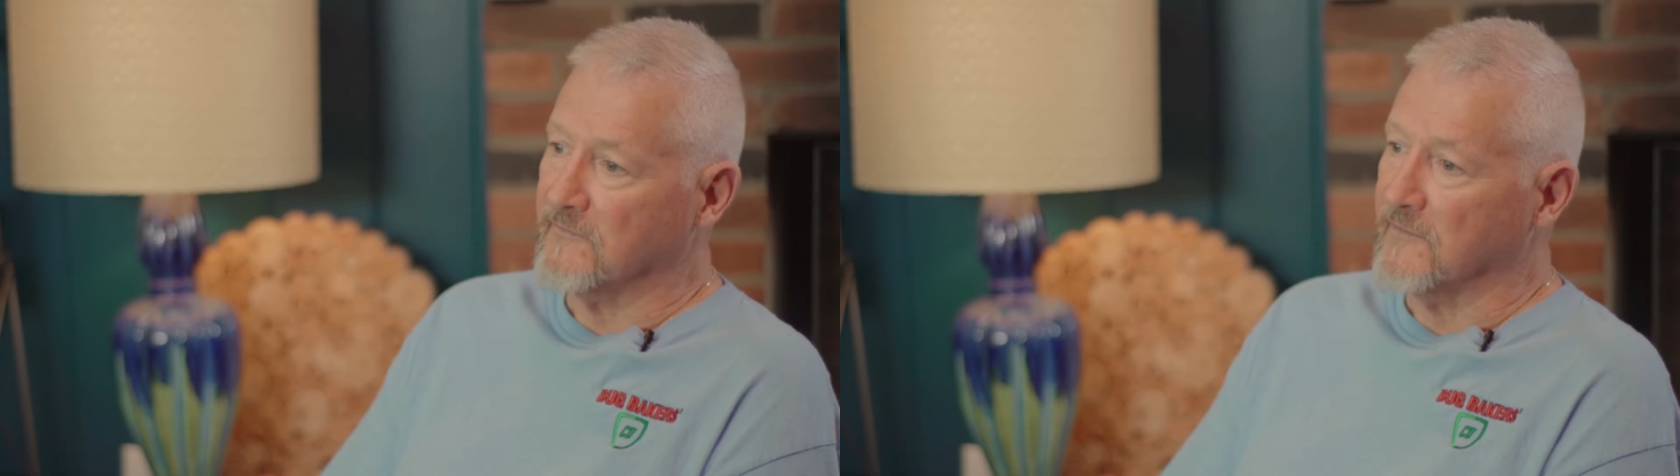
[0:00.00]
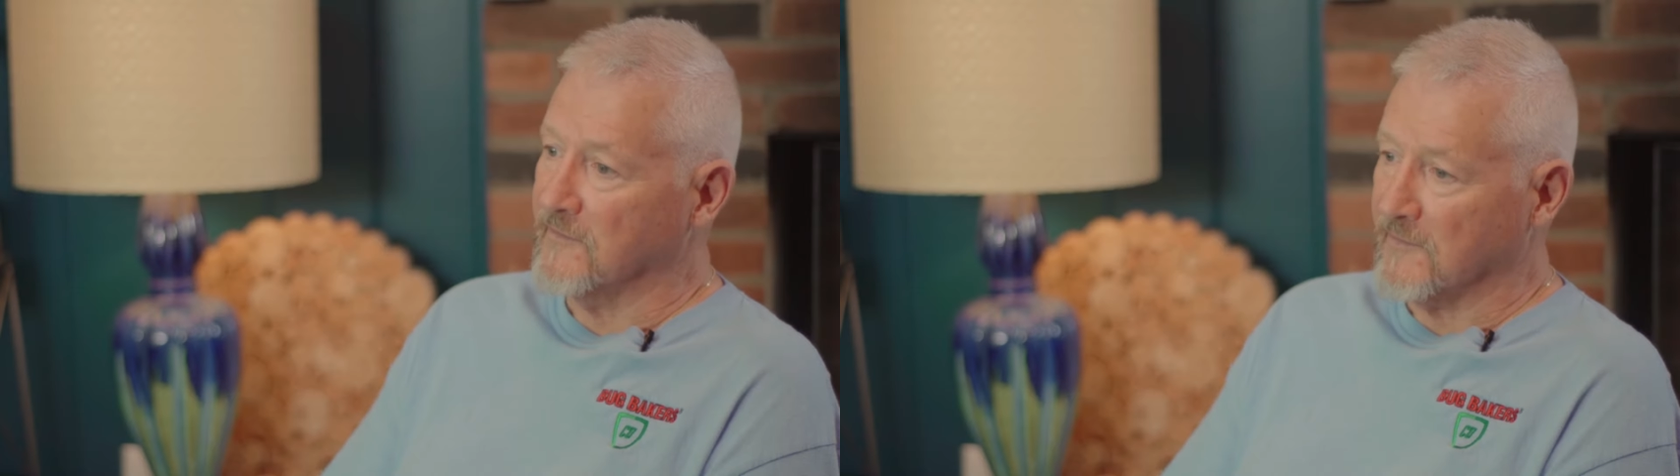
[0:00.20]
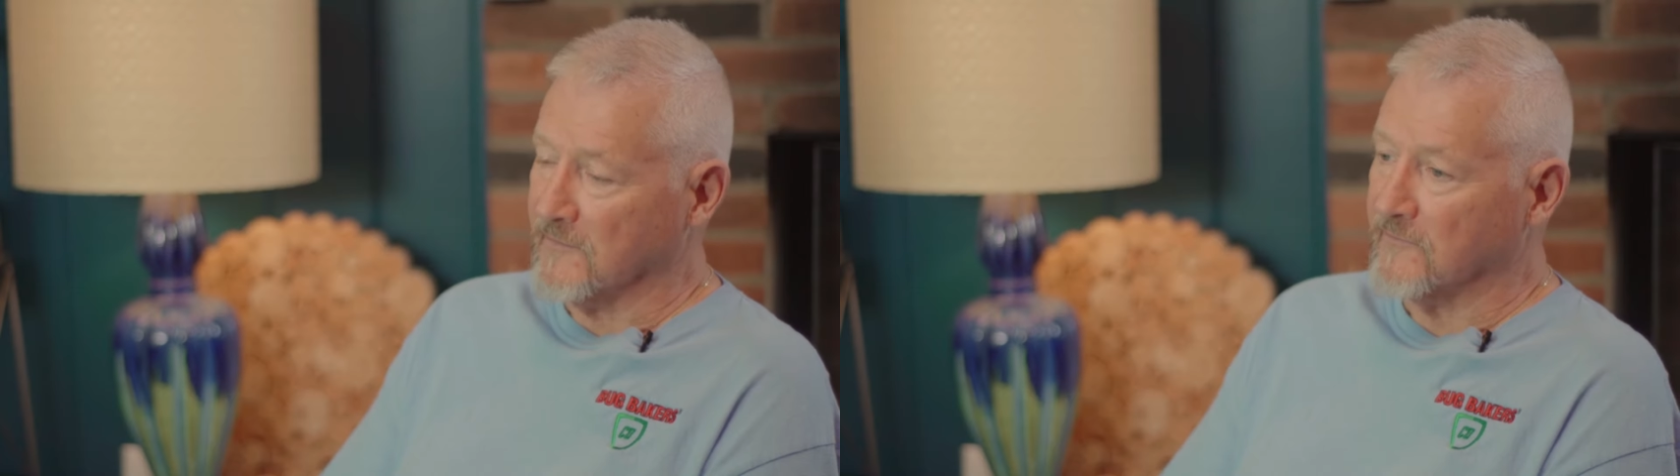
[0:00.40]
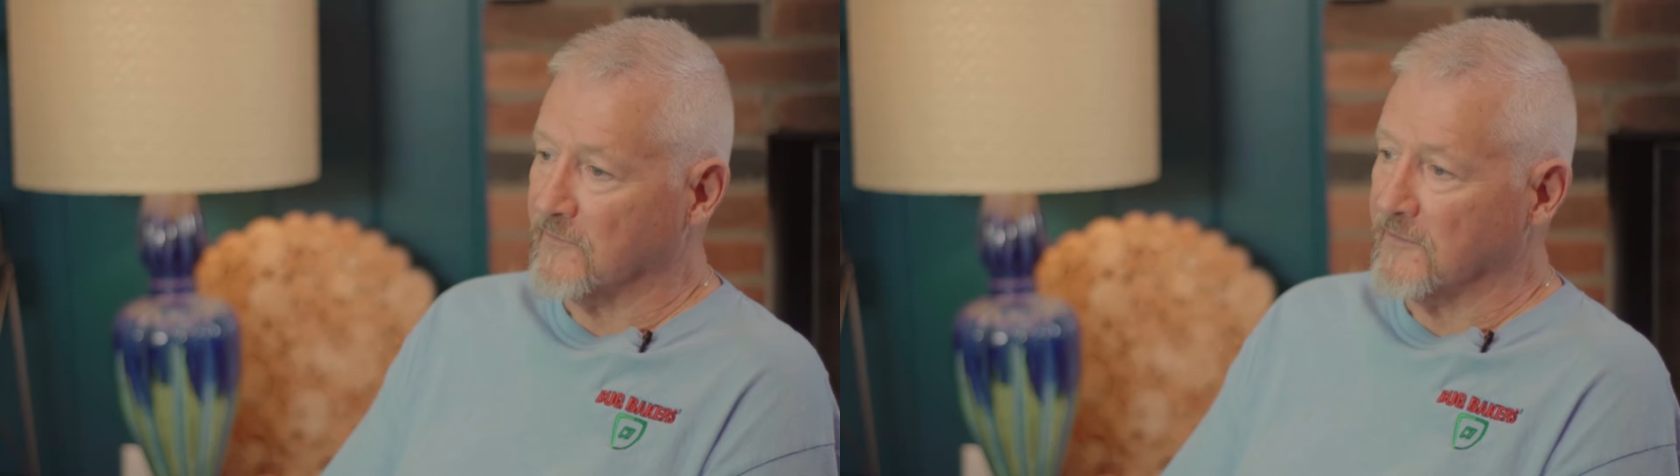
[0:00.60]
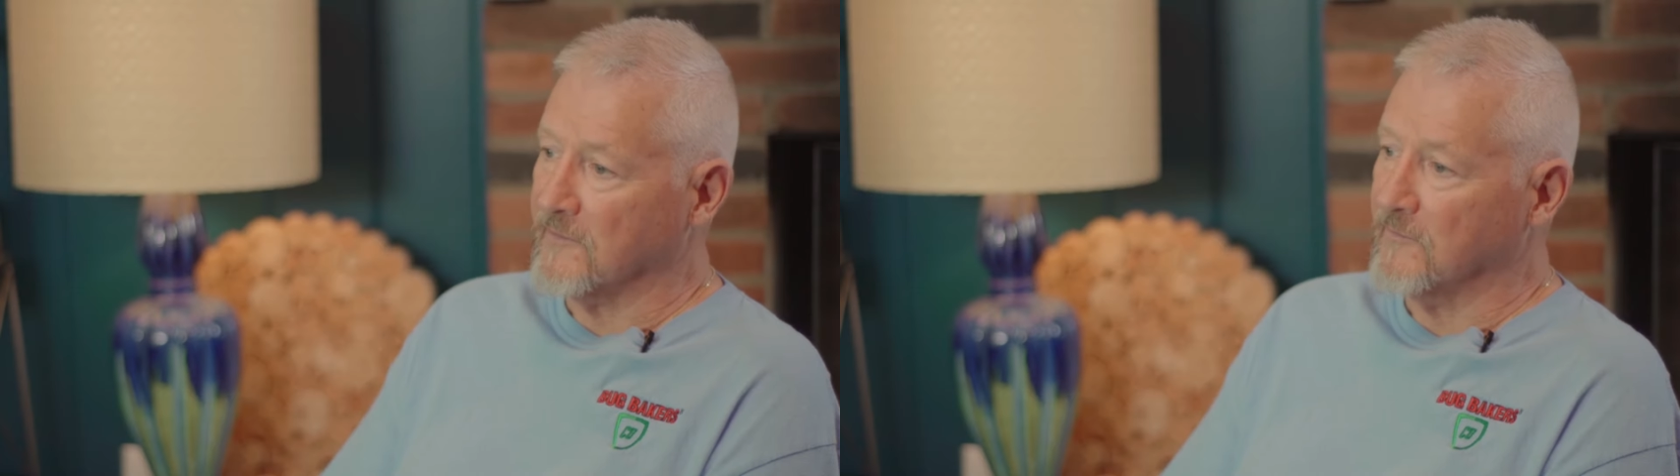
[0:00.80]
than heat
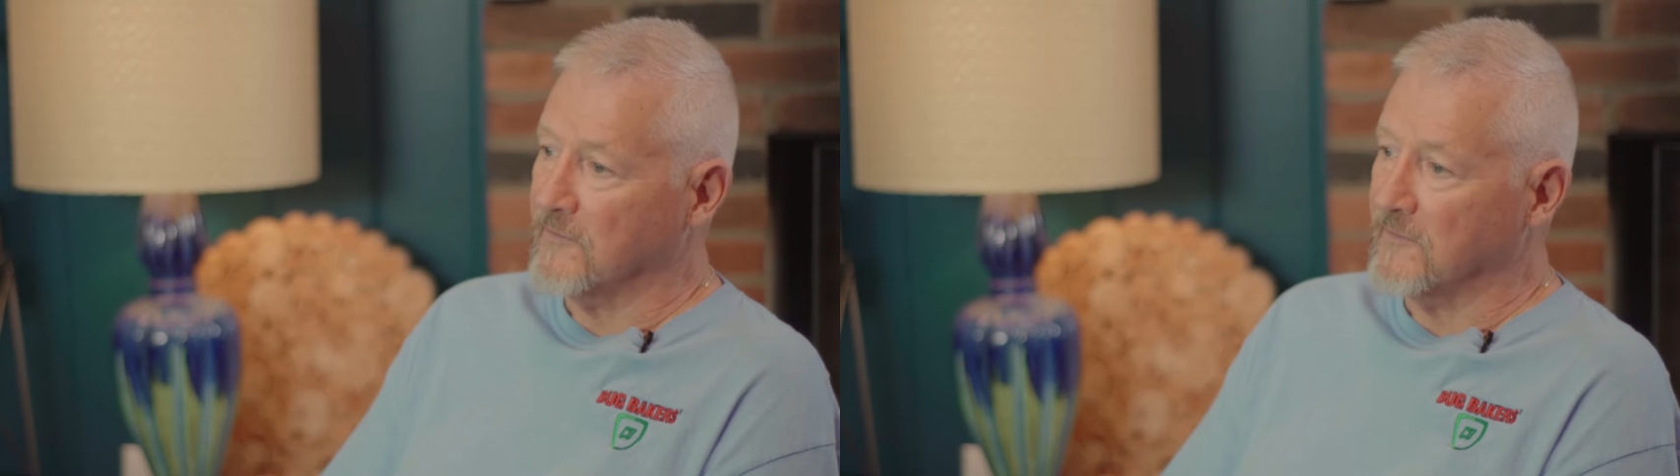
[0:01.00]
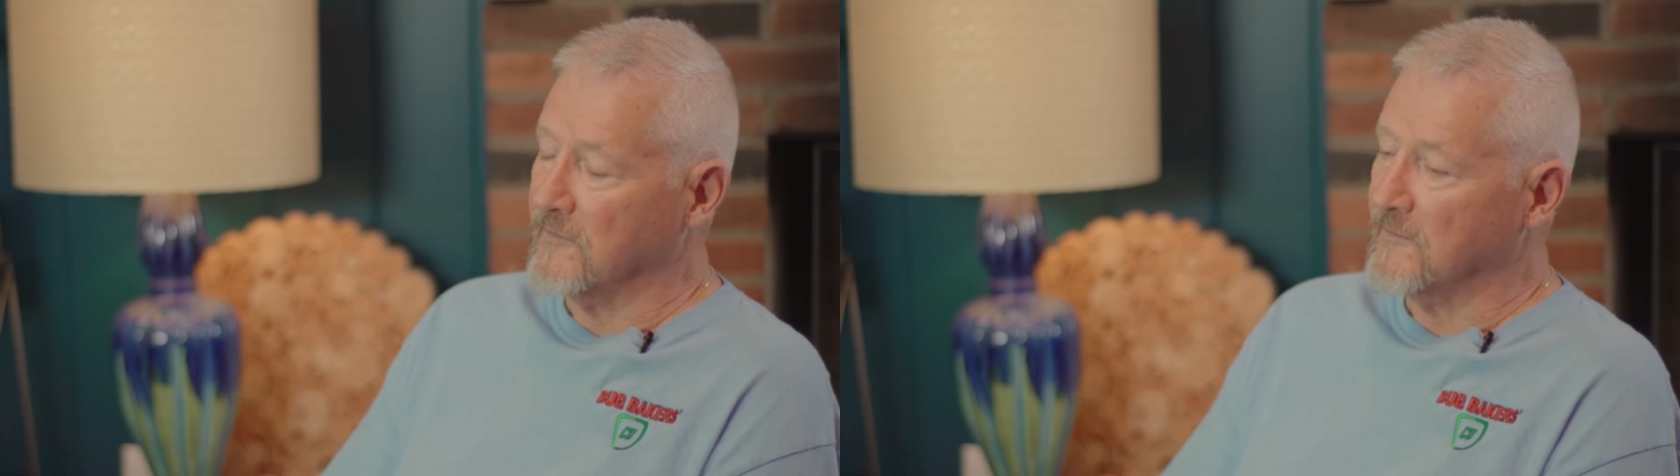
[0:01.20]
treatment.